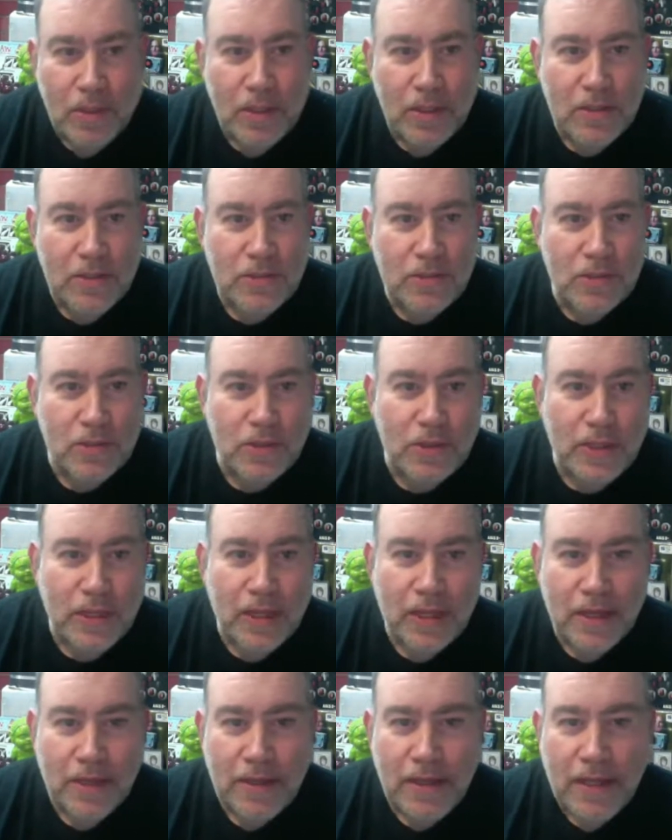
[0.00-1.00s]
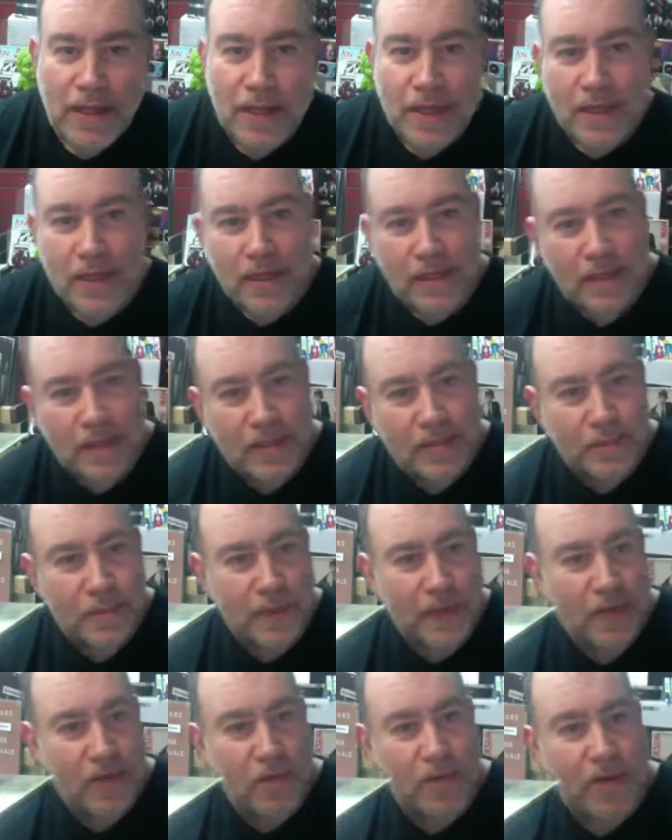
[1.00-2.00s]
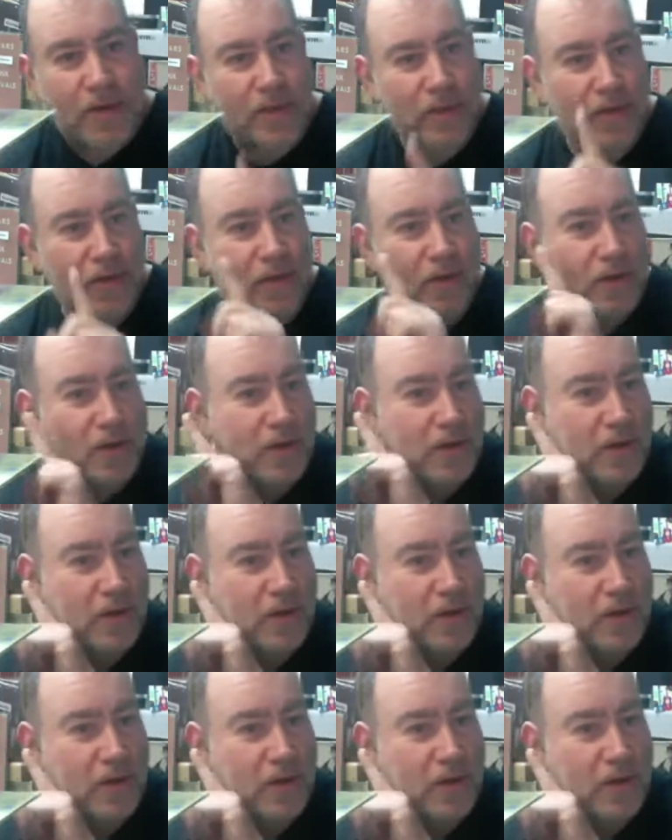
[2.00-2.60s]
Enjoy that. Yeah, I got Kiss Bingo right there.